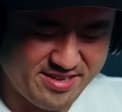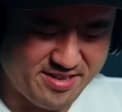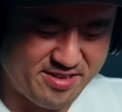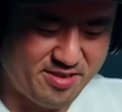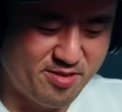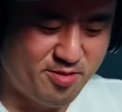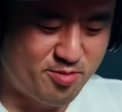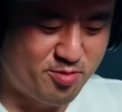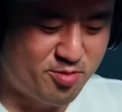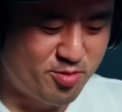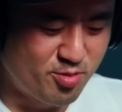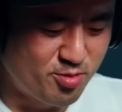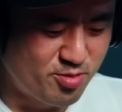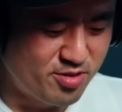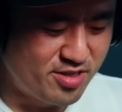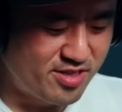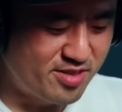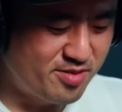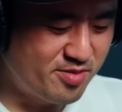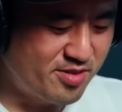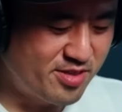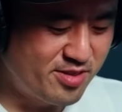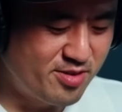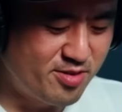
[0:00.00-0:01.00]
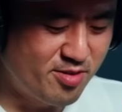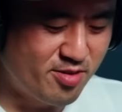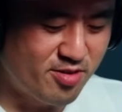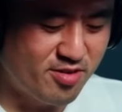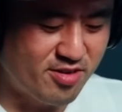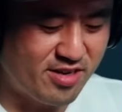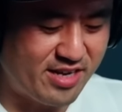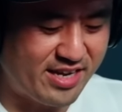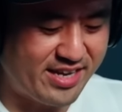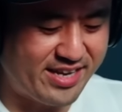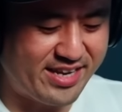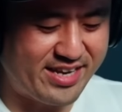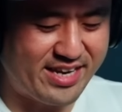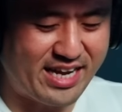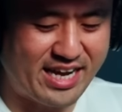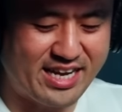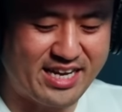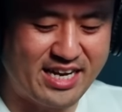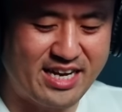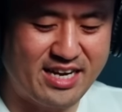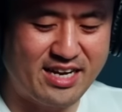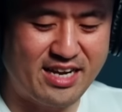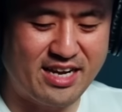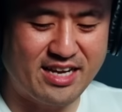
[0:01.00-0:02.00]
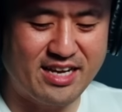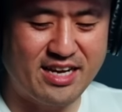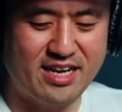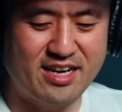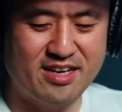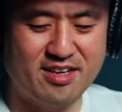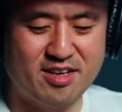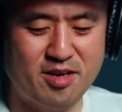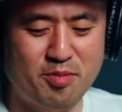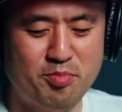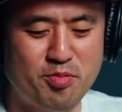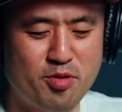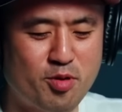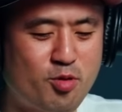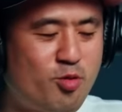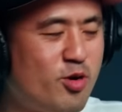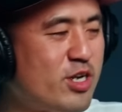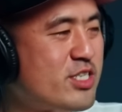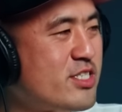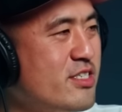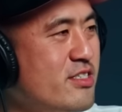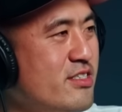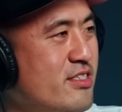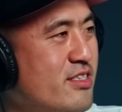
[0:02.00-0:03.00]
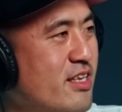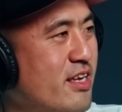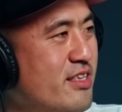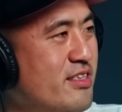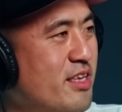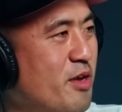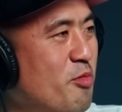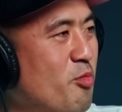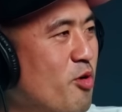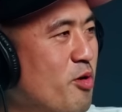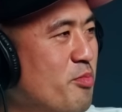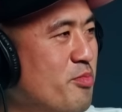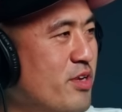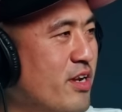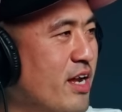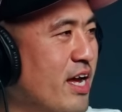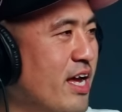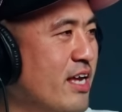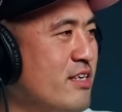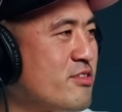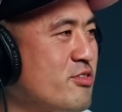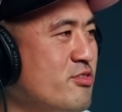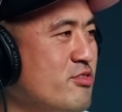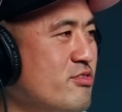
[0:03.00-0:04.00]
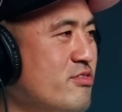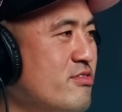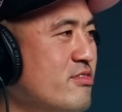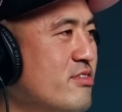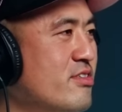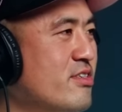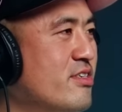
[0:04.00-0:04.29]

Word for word: Yo, Doolie, you know, and I got I got a couple of questions that they want me to ask you.